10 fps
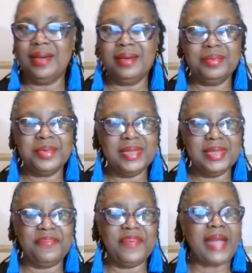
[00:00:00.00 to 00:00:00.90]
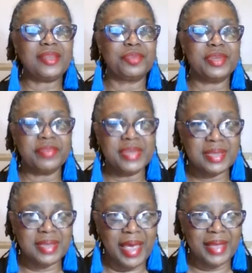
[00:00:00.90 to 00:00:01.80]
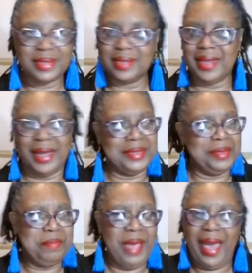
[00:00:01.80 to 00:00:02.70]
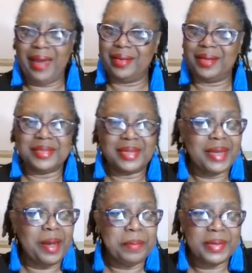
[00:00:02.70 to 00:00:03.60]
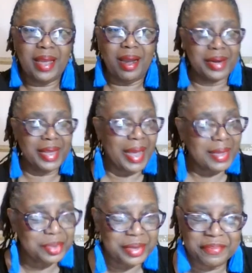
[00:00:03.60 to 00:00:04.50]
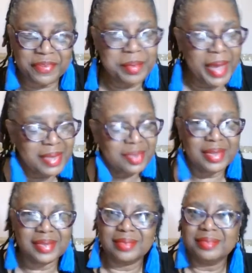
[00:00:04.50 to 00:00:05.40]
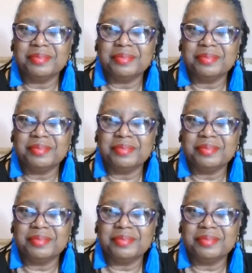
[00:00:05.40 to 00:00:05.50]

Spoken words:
what is it, factory resets? It doesn't matter because the company already got your information.